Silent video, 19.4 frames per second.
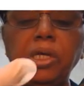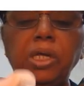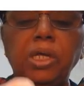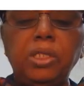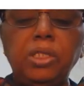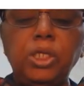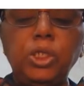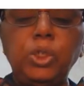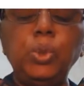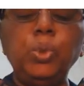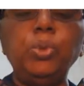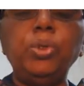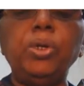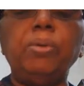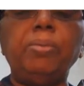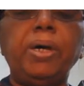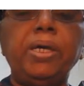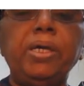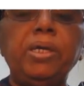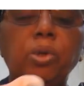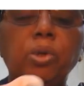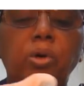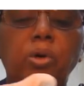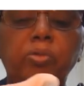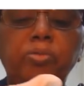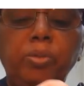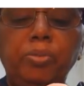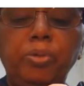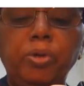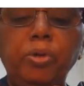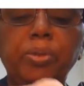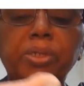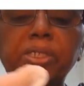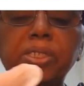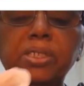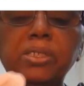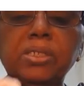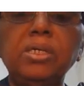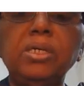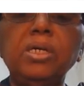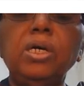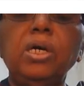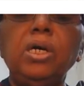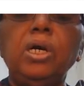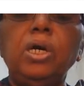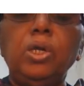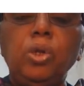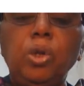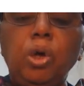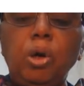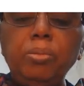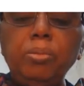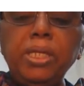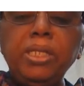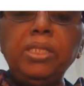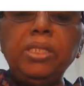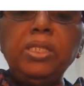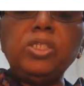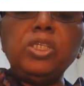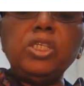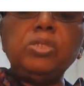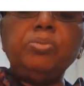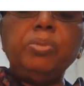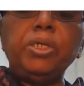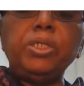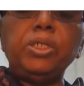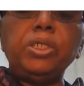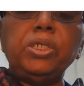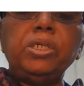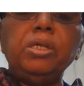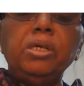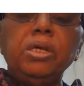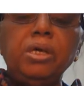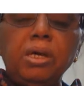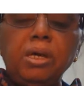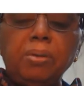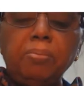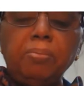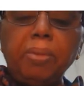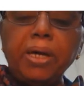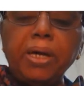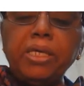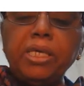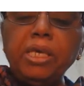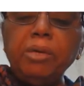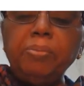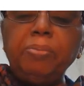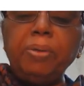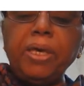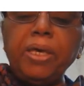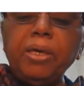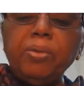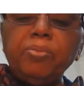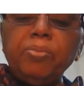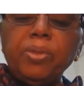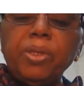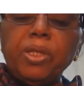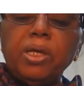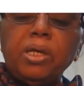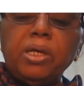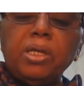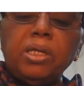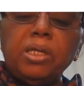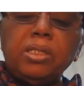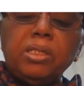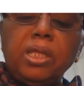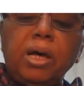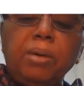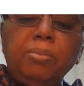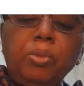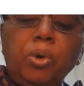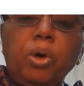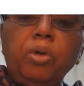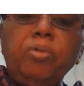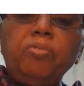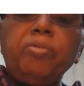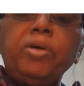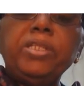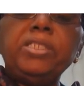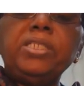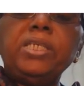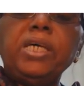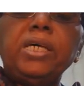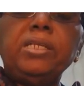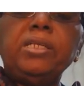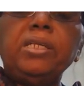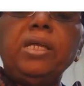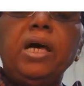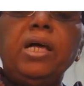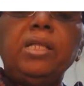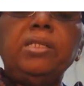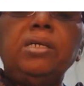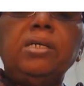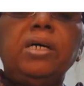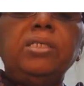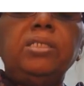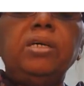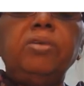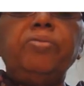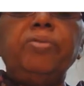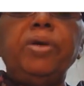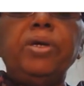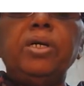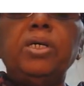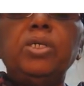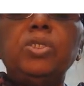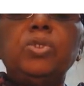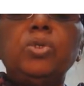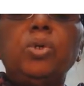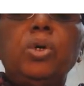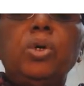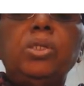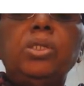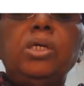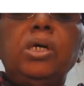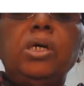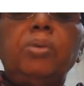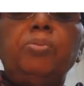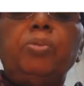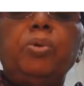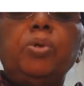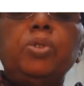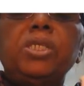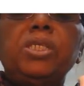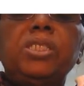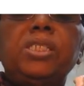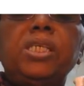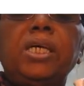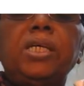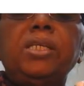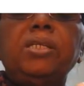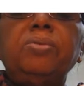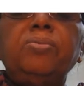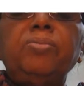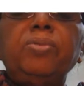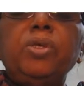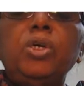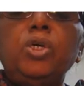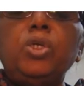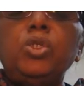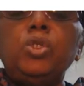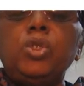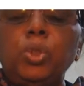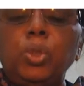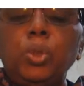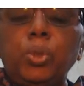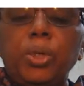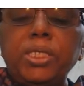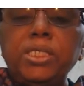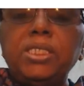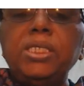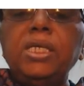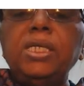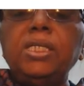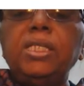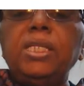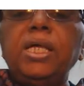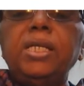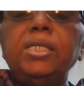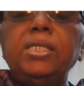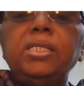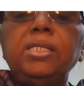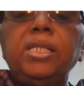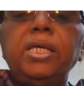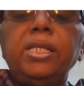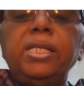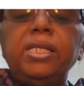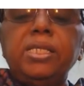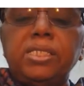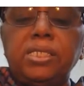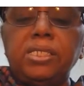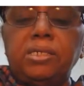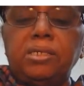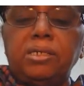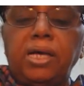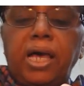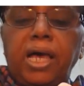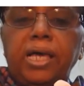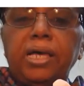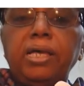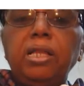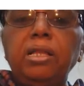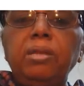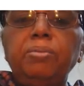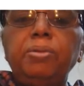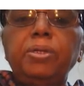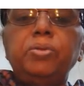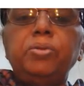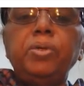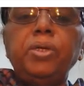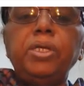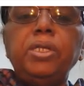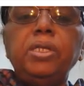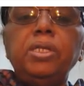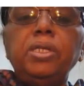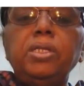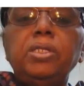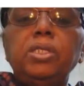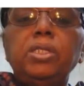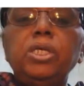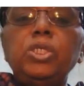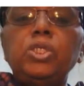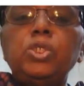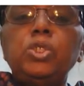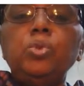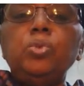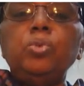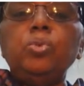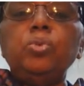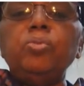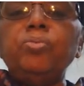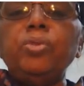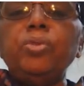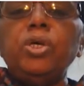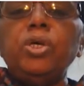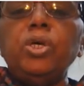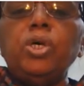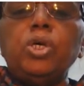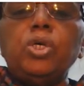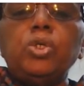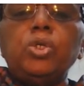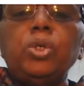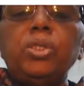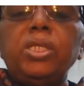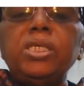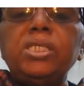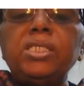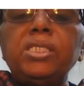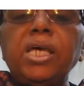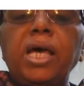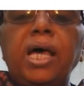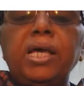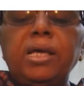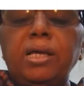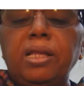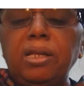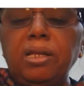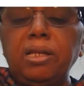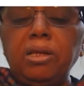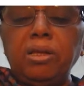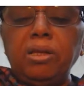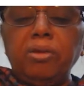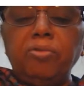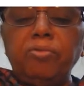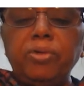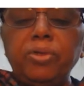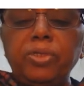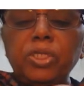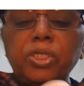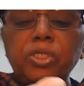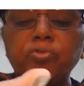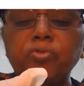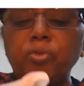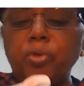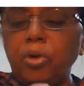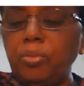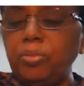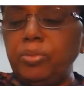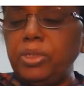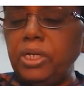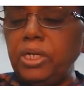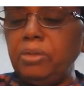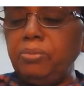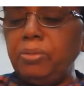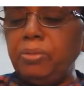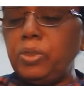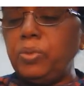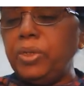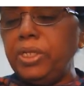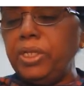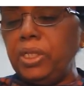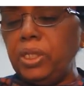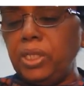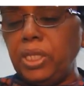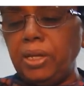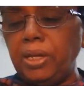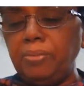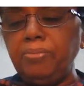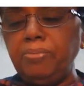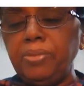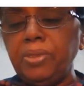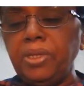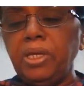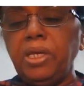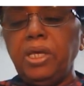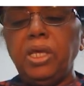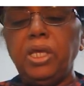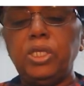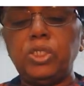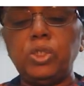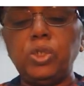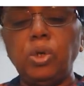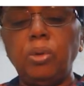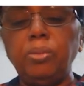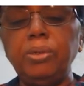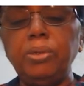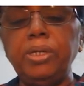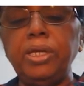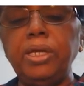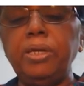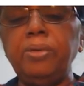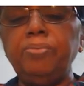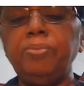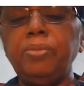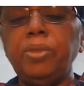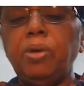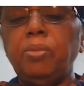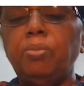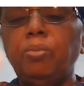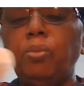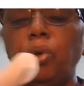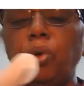the two rami of the pubis. Normally this is measured by keeping thumb on one side and the other fingers on the opposite side. So you can see that there is an angle between these two. So this angle which is formed in between them is normally more